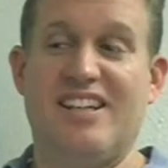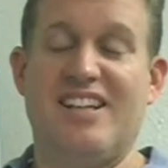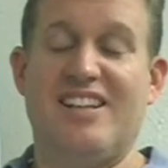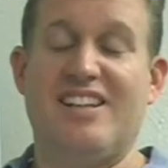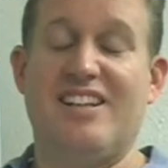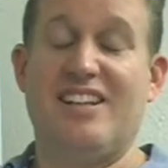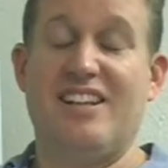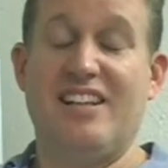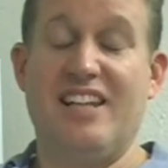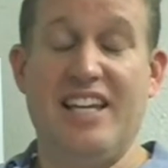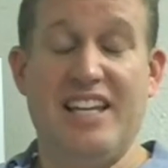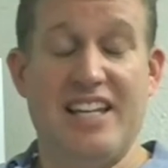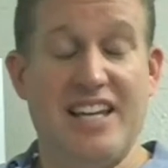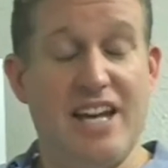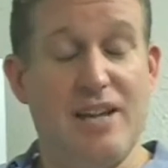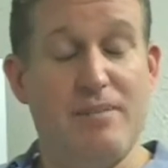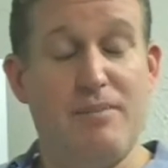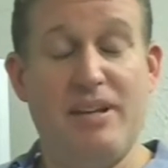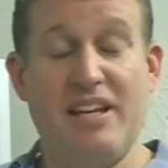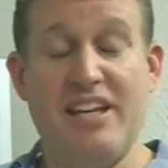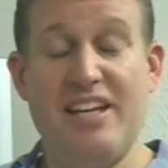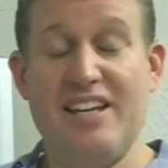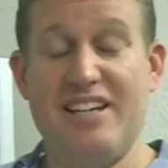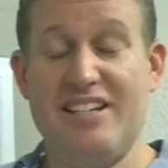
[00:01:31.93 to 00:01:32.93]
The lead
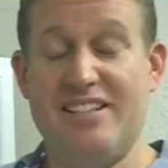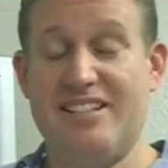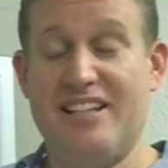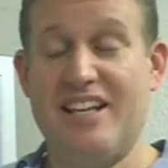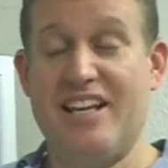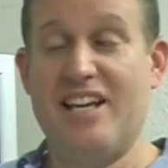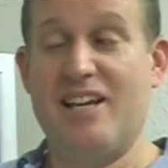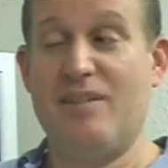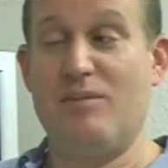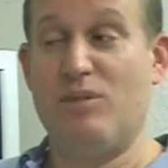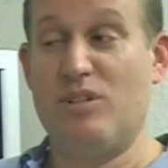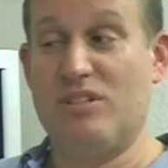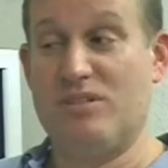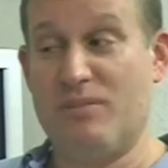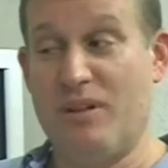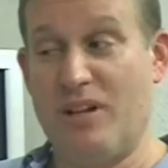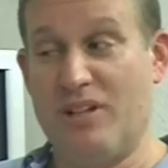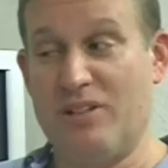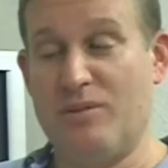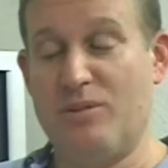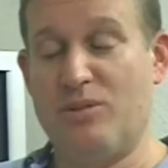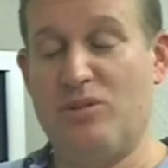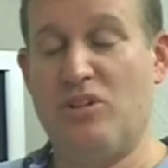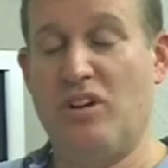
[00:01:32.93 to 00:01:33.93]
AP exam was
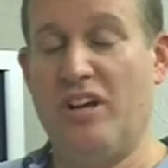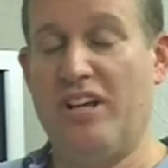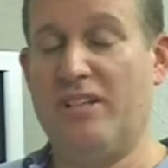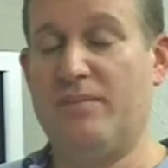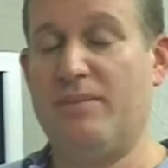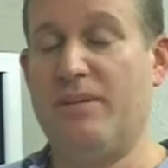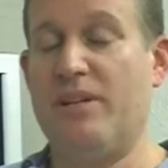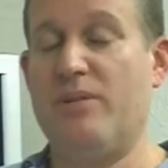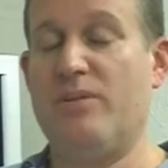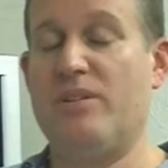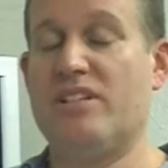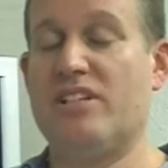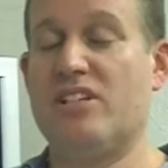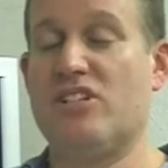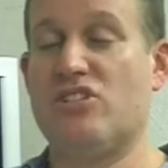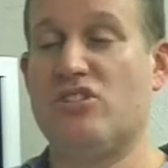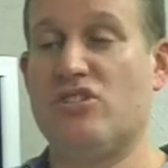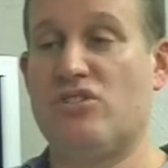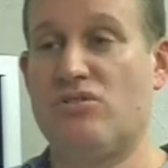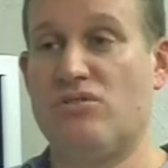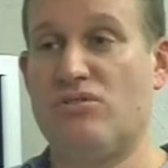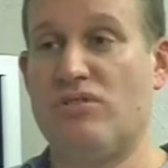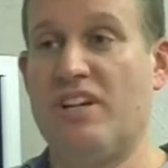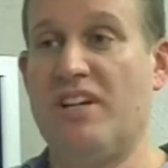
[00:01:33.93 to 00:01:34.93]
multiple choice, but it was
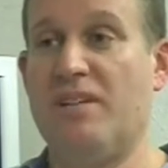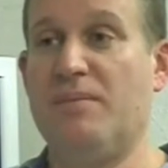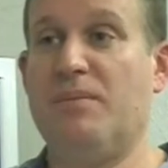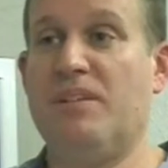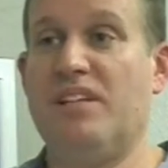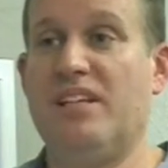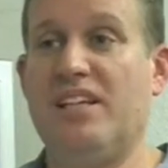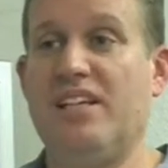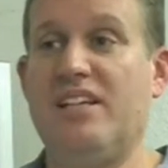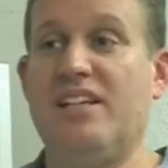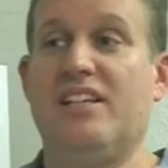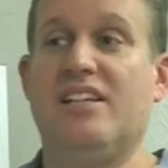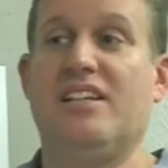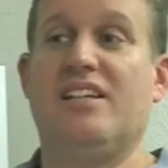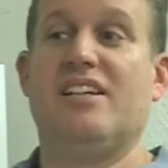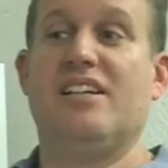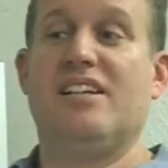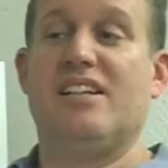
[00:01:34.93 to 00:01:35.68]
extremely